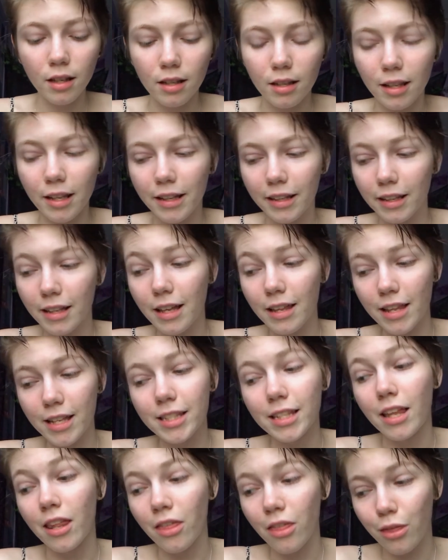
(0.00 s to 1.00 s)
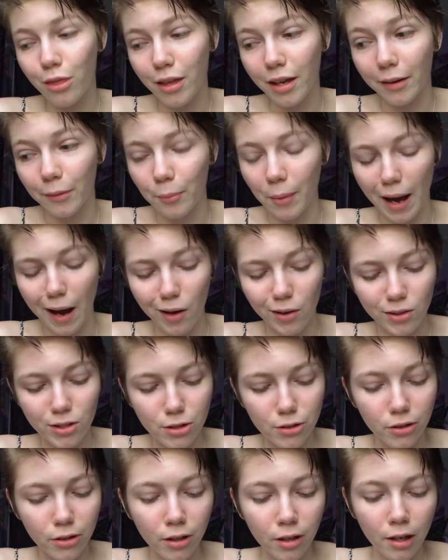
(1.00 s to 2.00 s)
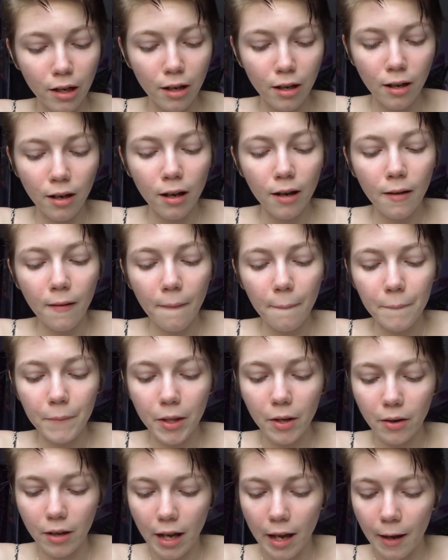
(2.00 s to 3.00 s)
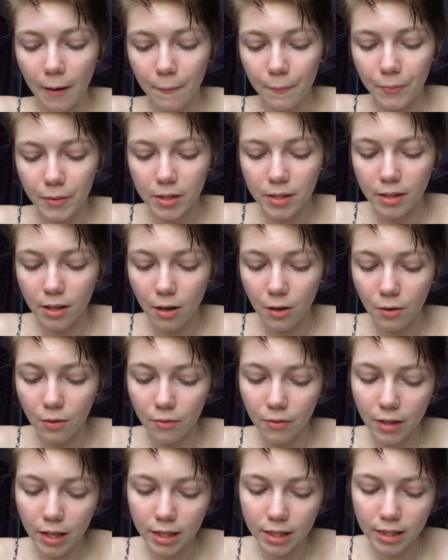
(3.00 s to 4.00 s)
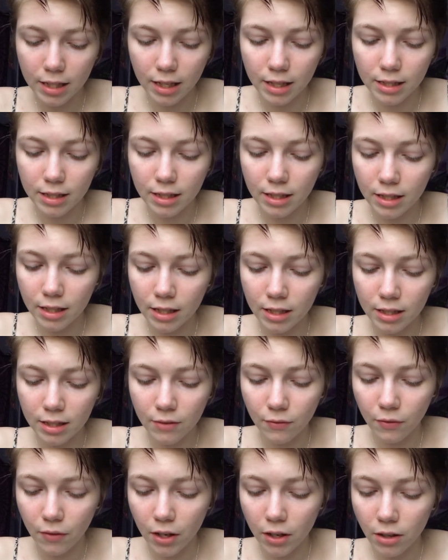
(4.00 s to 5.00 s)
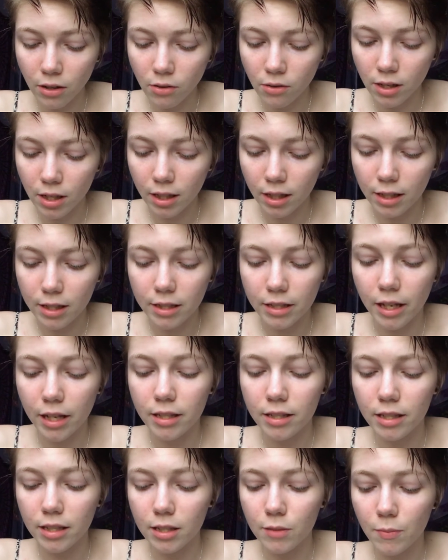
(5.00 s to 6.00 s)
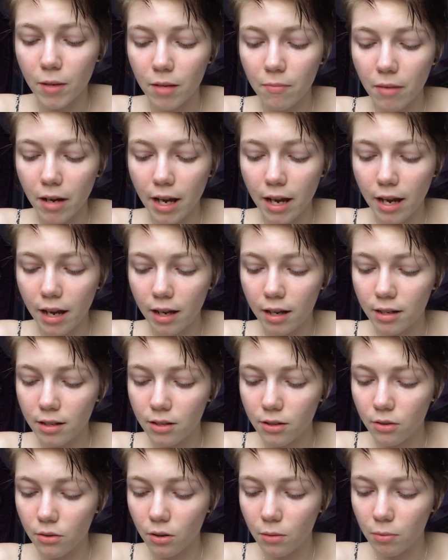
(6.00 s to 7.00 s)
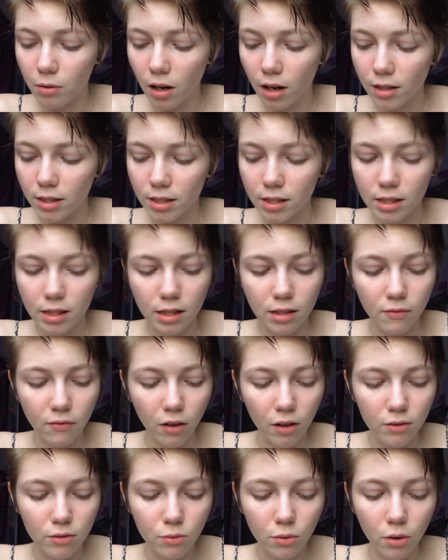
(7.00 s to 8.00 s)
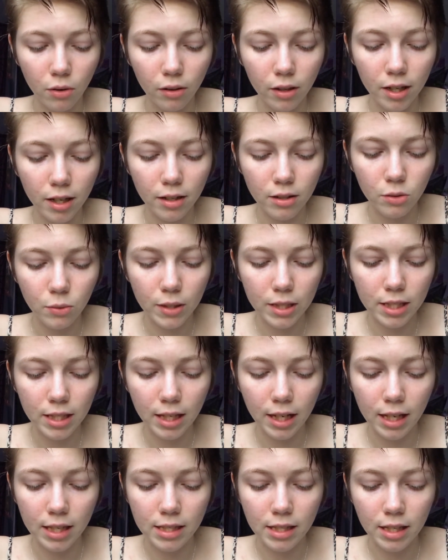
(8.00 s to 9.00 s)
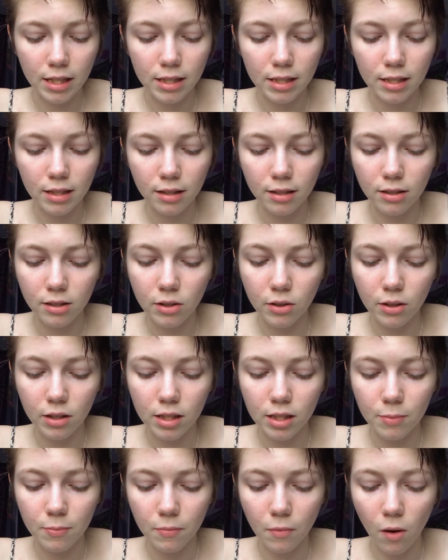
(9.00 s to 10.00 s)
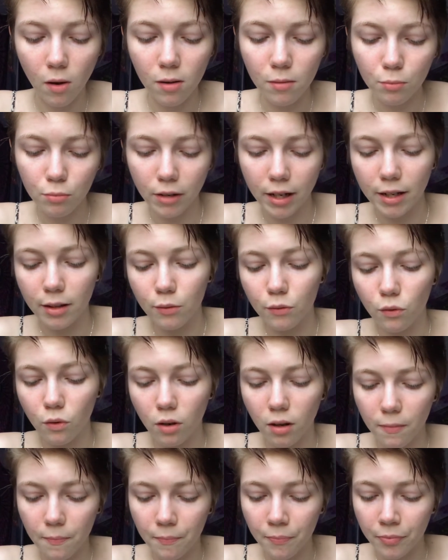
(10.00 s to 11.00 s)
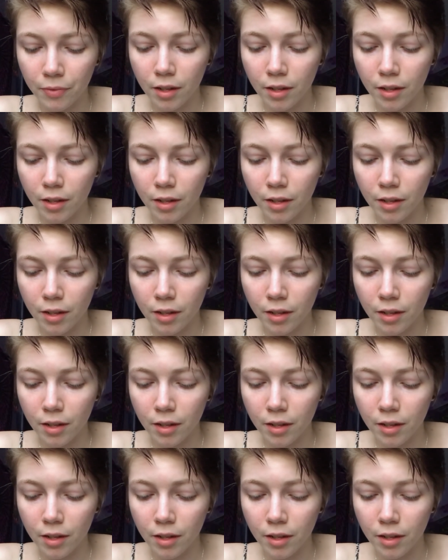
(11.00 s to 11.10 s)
Like, that's a thick pouch. Okay, so it says, this very unique incense is made by hand through a process that involves rolling and twisting incense into a small braided form.